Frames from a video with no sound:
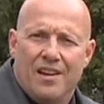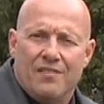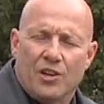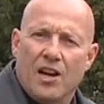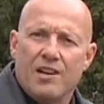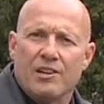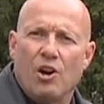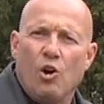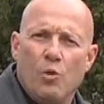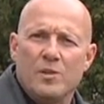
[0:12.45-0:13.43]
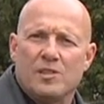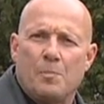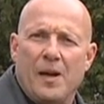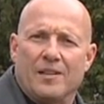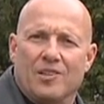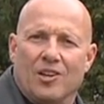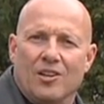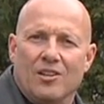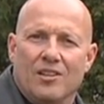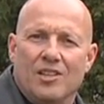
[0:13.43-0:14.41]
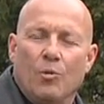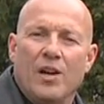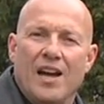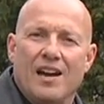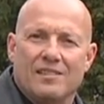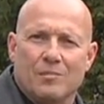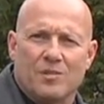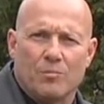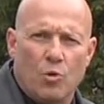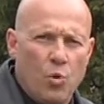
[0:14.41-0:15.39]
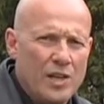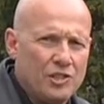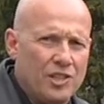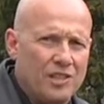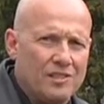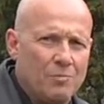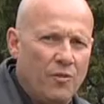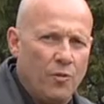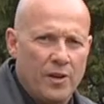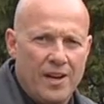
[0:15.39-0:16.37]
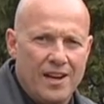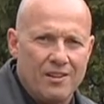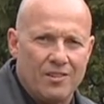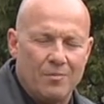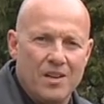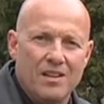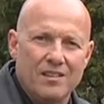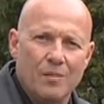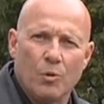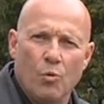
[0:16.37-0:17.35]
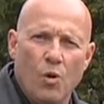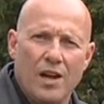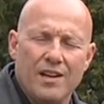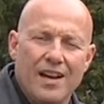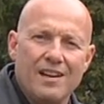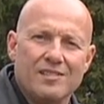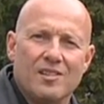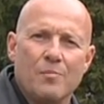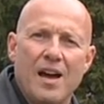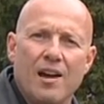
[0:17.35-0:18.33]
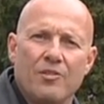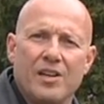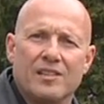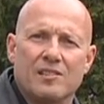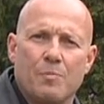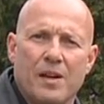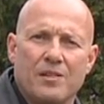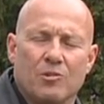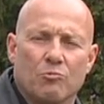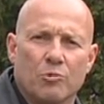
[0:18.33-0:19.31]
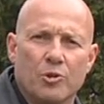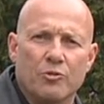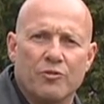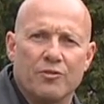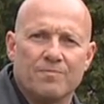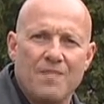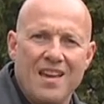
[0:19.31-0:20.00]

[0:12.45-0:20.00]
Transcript: If you're hiring a home inspector, you want to ask them some questions before you hire them. Number one, ask them how they inspect a roof.